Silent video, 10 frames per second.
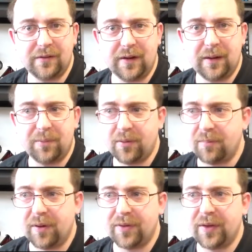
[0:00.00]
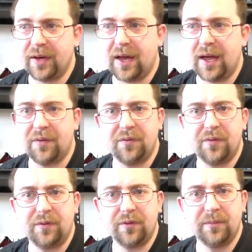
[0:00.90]
things in April, a month and a half
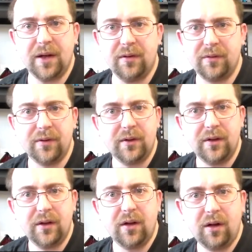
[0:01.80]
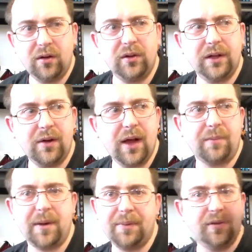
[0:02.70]
from now. Holy
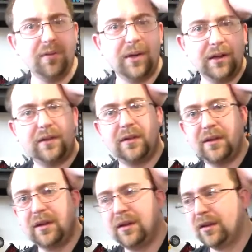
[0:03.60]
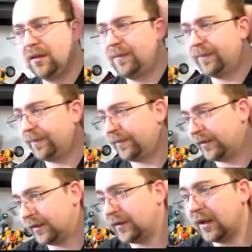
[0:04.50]
crap! Maybe two months.
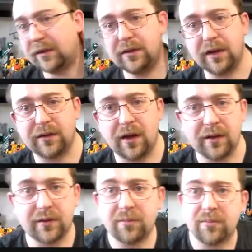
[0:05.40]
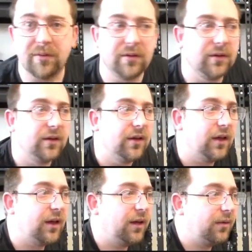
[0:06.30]
That that's awesome.
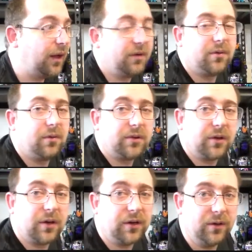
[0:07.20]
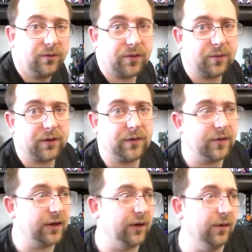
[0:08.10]
Uh, I don't know what they're gonna do for the rest
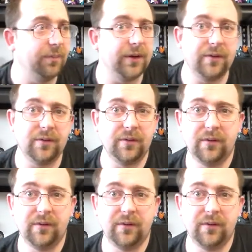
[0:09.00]
of the year, but